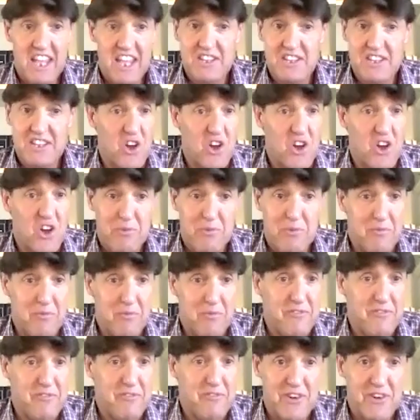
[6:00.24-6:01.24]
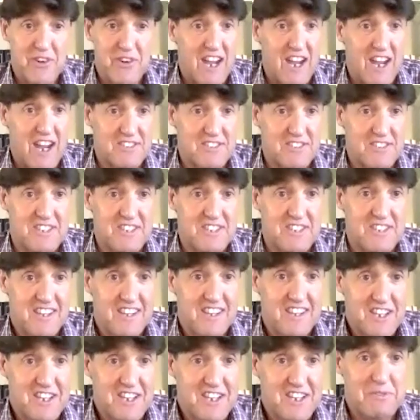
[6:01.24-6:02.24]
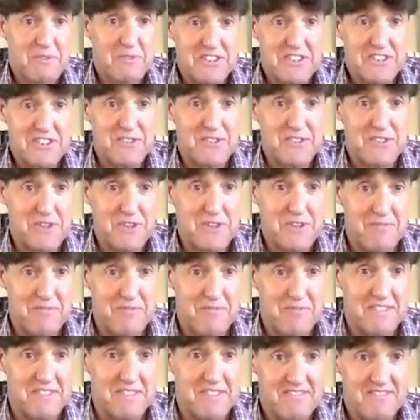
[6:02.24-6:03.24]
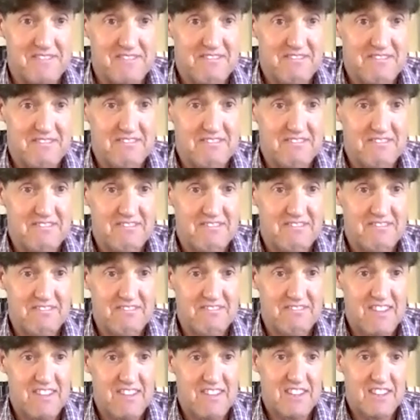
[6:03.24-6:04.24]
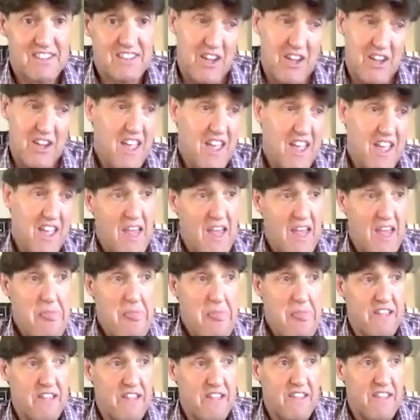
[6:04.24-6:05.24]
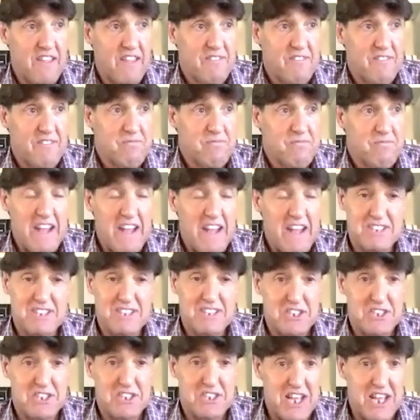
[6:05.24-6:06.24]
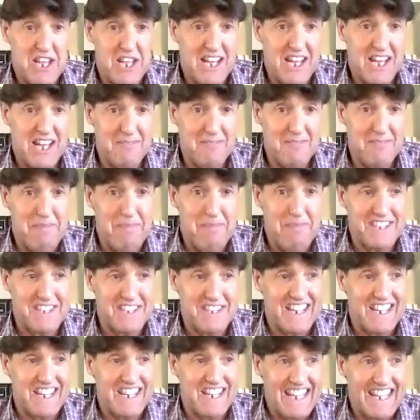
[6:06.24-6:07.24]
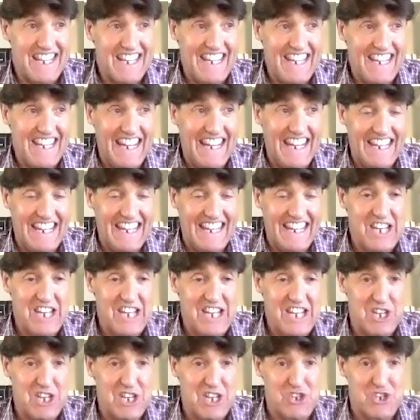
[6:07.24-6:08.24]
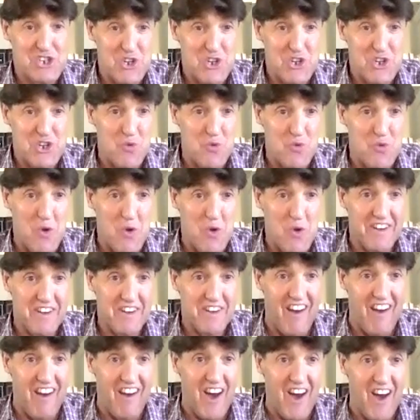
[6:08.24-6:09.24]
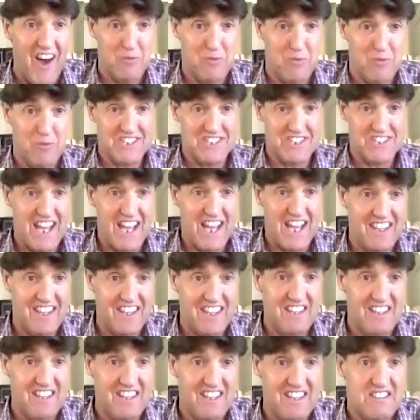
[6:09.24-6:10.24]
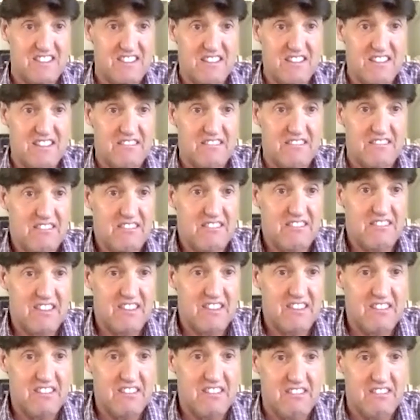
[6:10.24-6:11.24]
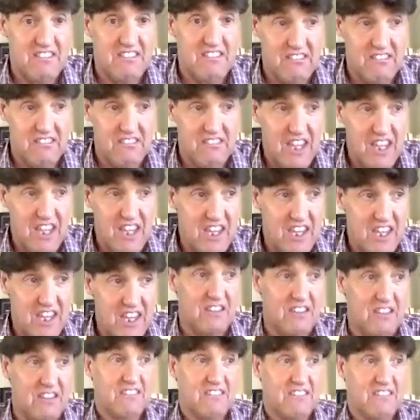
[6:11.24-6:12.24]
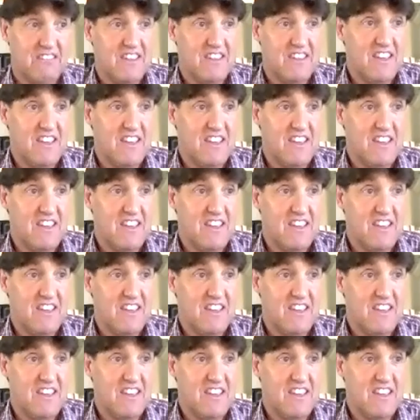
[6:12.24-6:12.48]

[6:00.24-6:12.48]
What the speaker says: is no problem for a currency issuing central government. So that's basically, in a nutshell, what I would say is the key